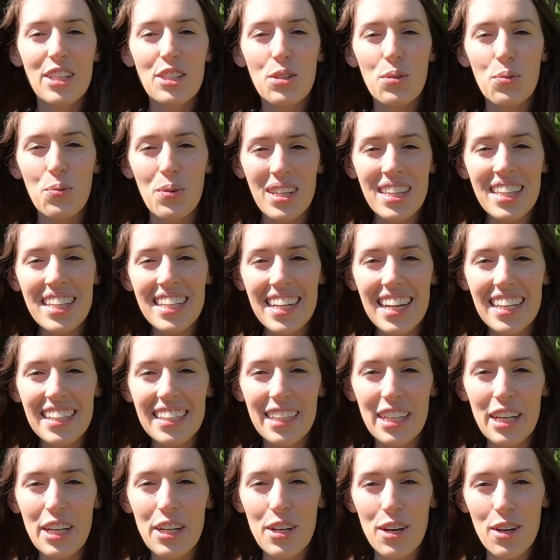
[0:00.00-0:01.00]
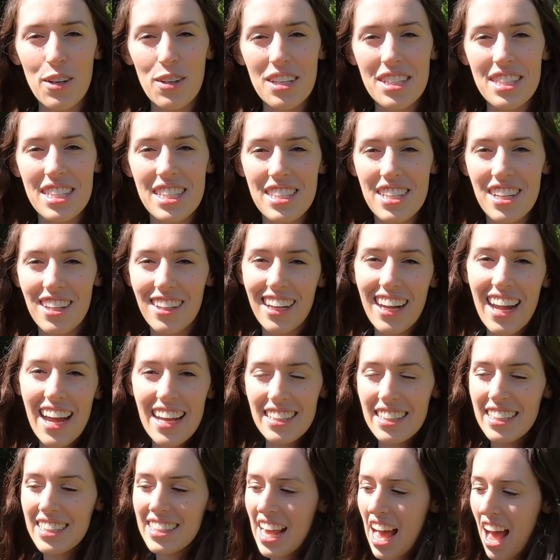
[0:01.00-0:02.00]
So one thing I didn't notice until I
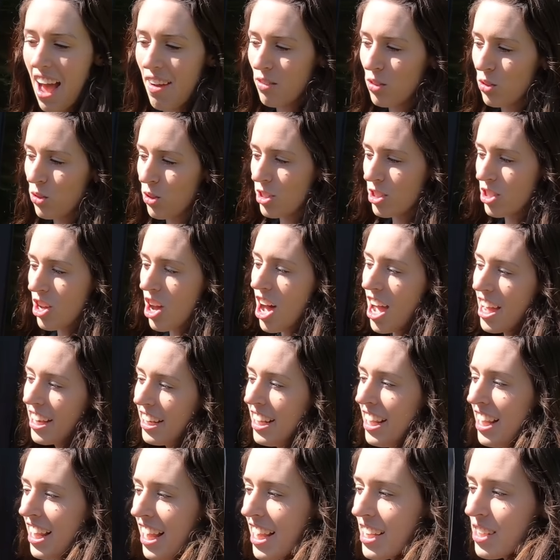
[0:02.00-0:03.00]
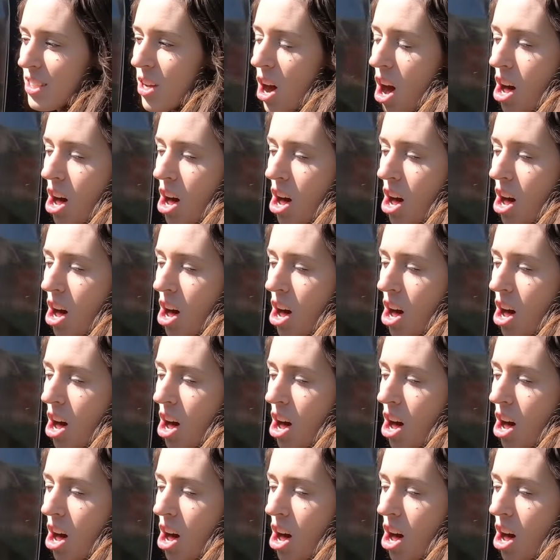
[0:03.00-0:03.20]
had these half doors on is